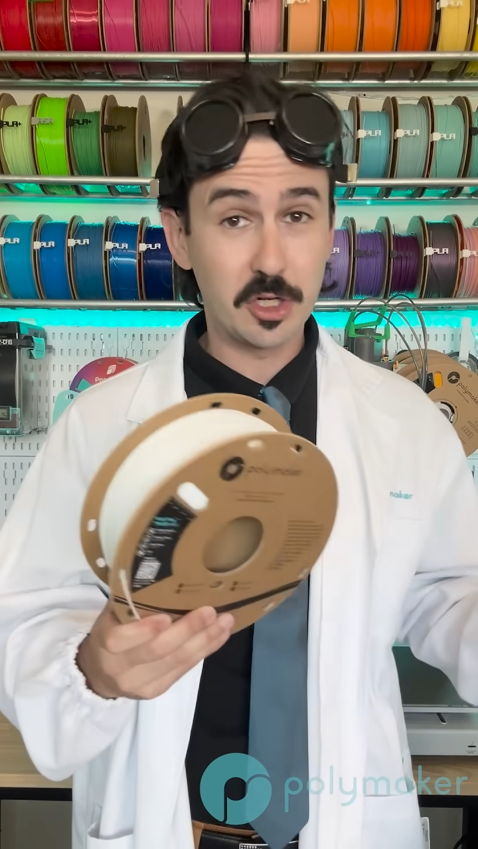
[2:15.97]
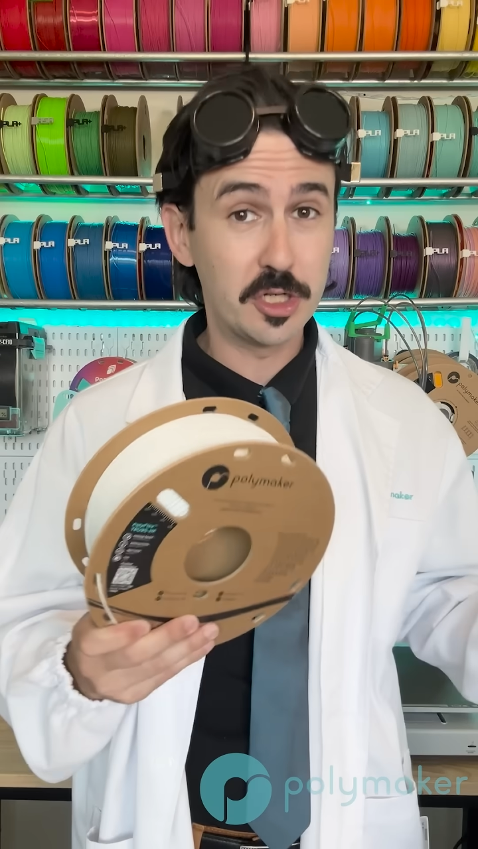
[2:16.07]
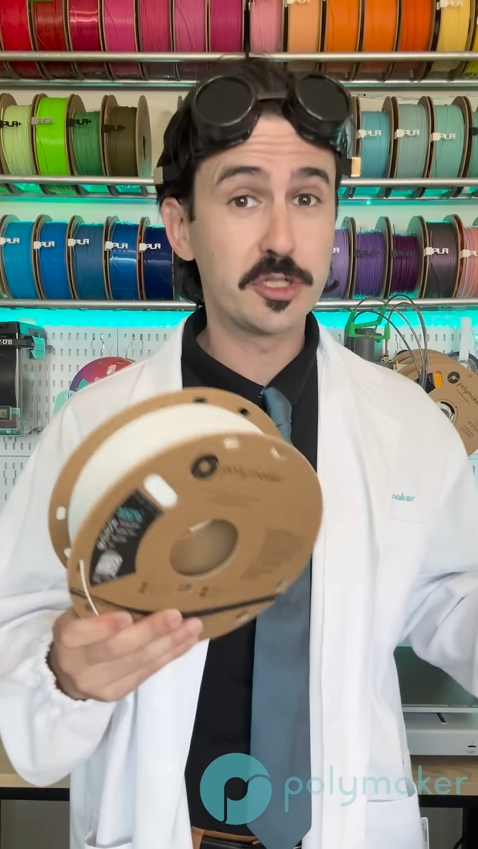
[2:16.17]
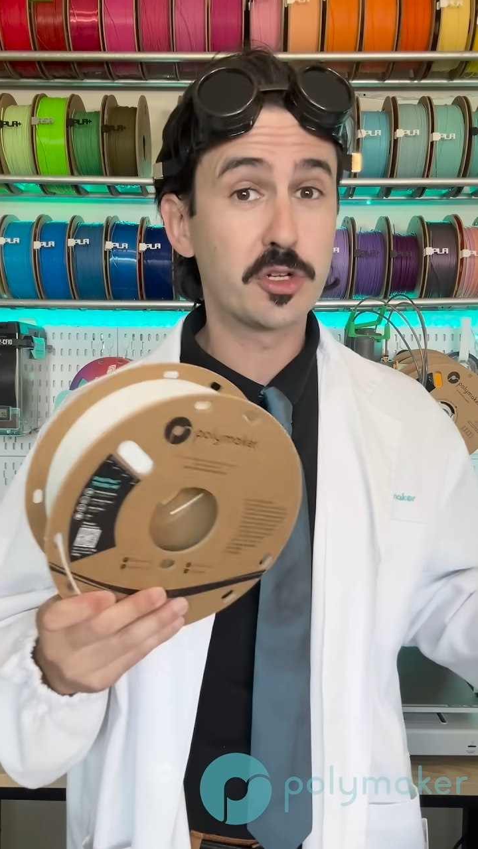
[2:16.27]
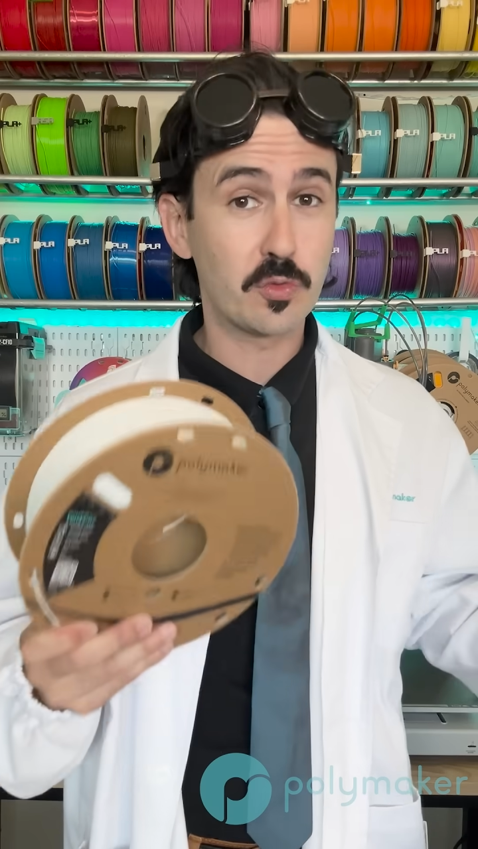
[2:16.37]

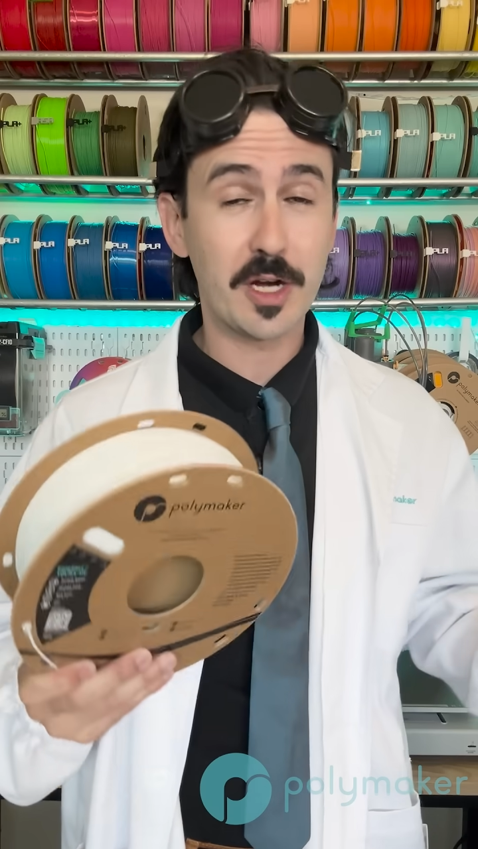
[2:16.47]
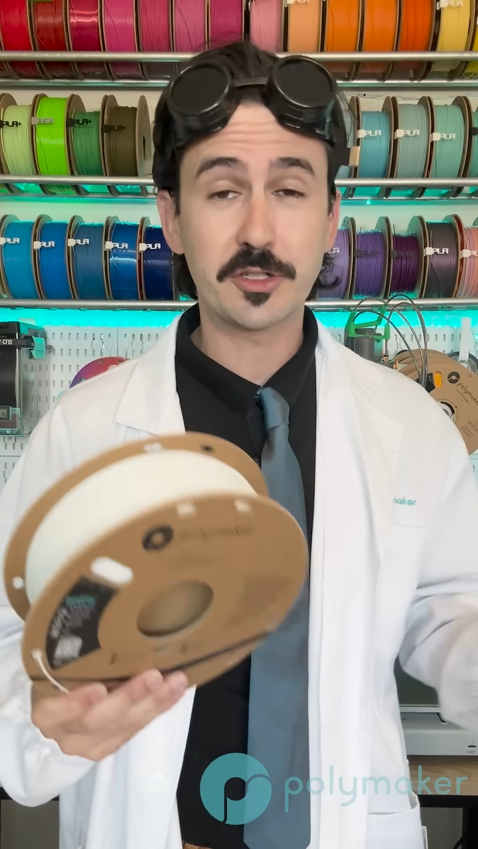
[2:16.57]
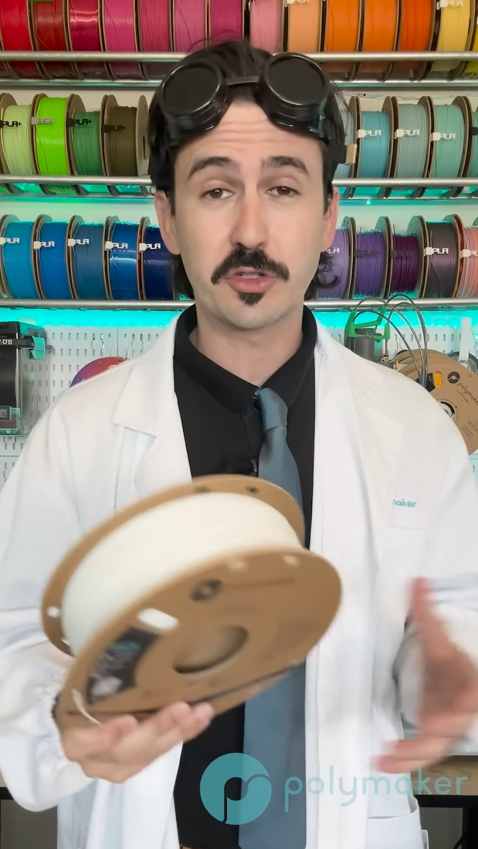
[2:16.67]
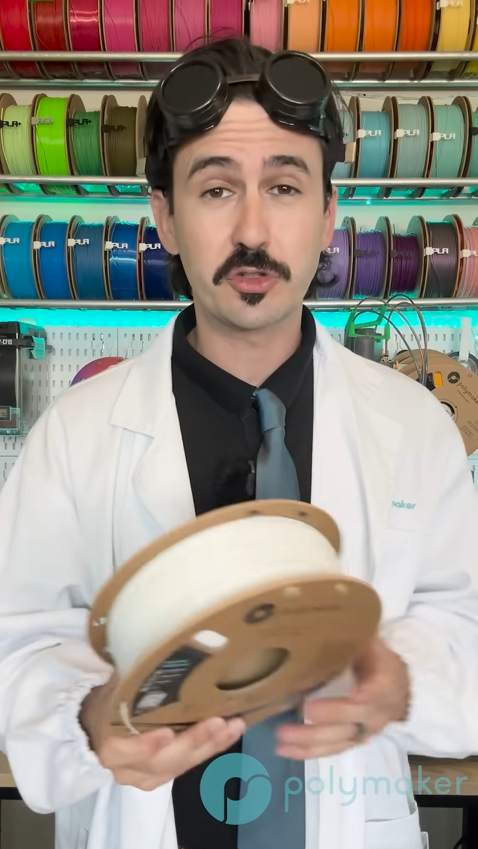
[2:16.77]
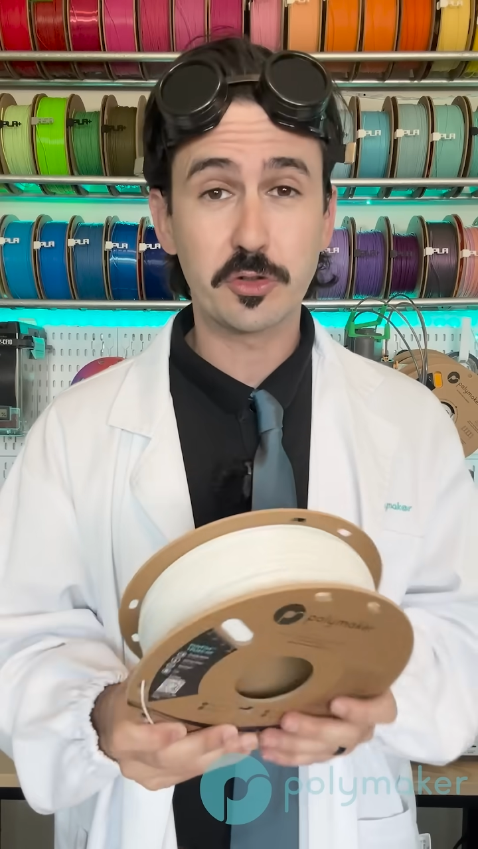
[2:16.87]
good
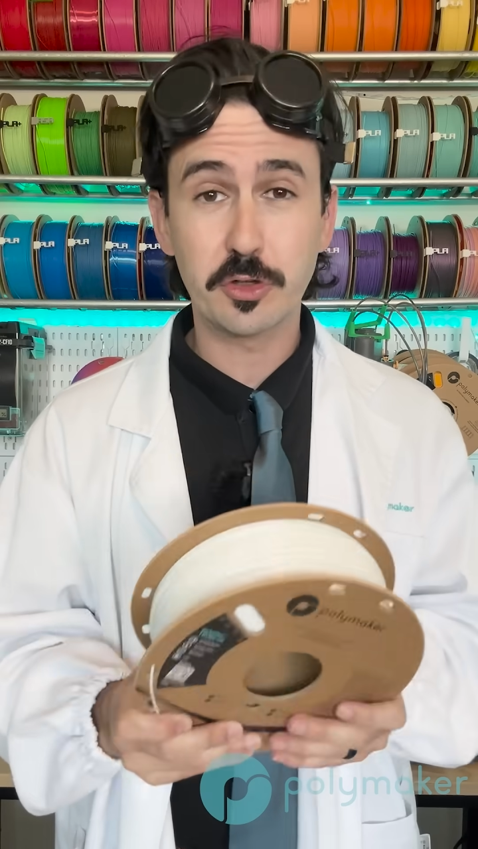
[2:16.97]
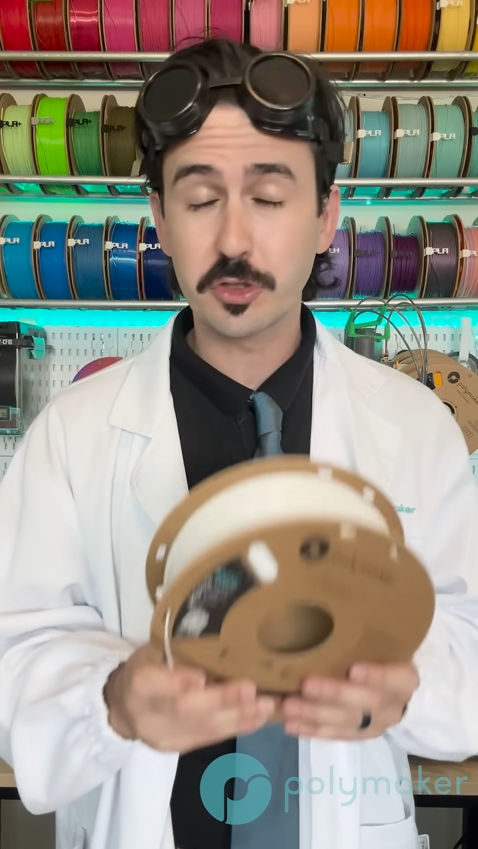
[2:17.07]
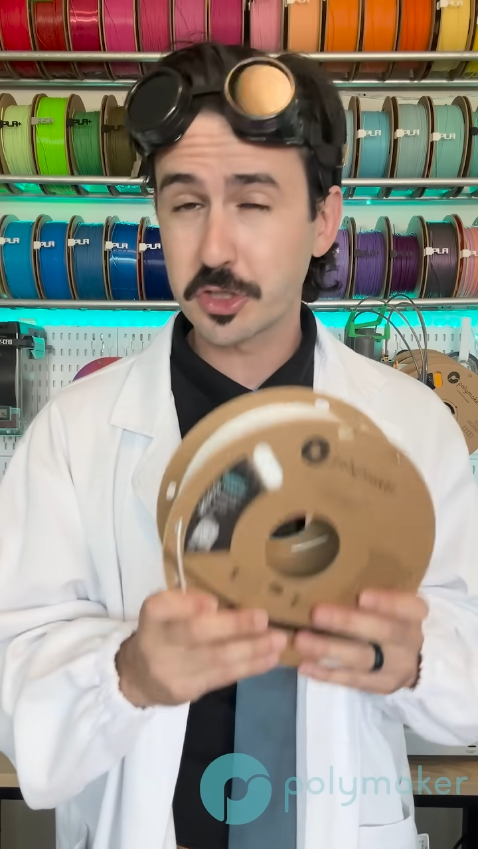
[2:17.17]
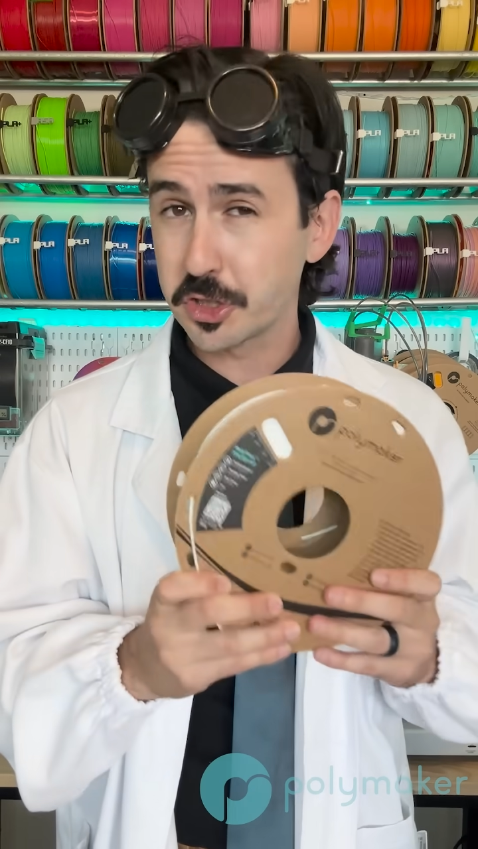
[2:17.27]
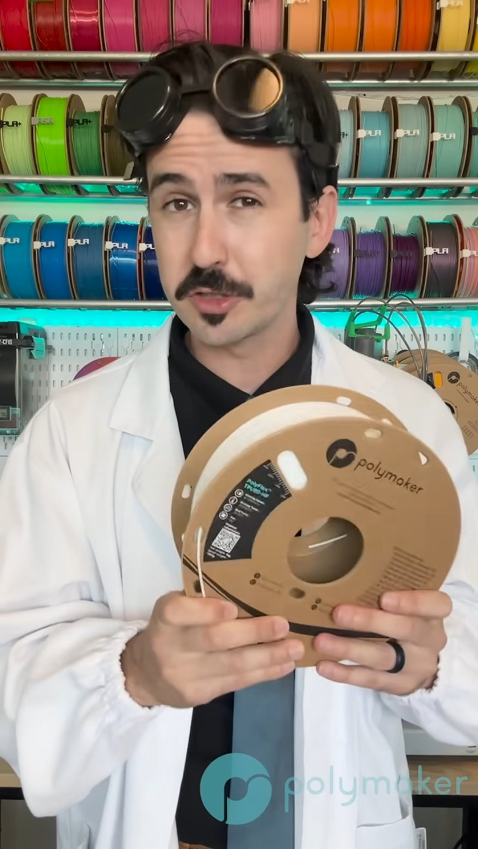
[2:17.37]
direct extruder
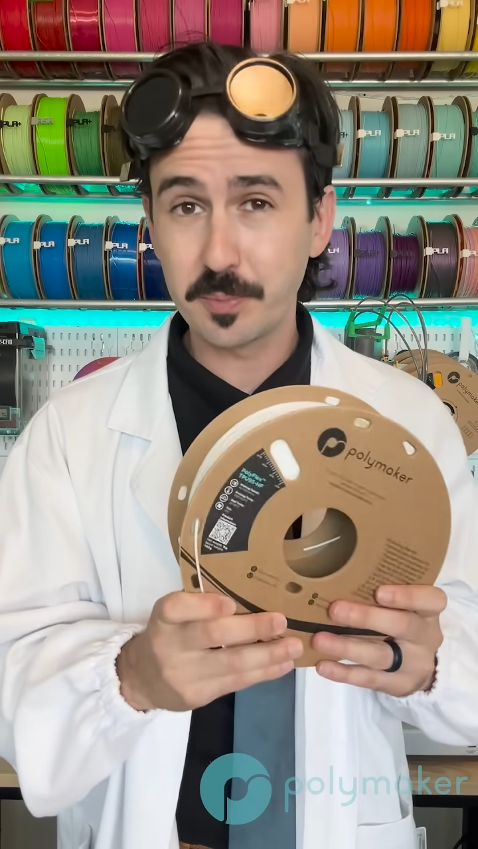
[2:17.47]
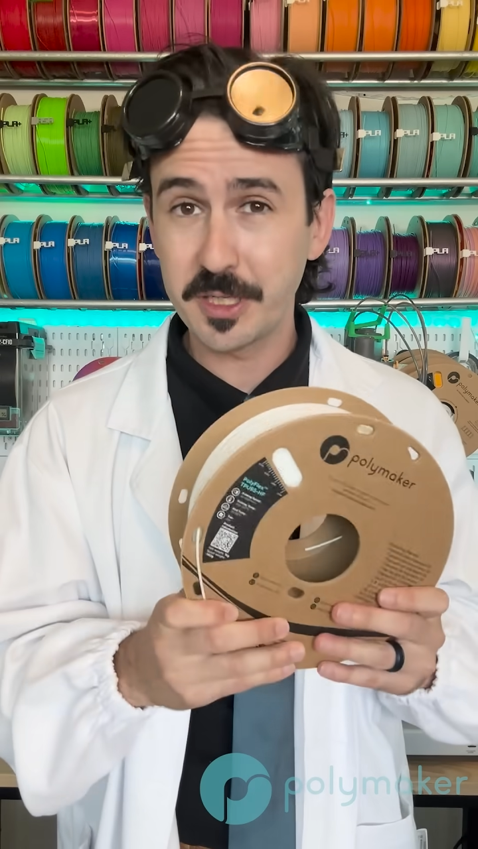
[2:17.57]
should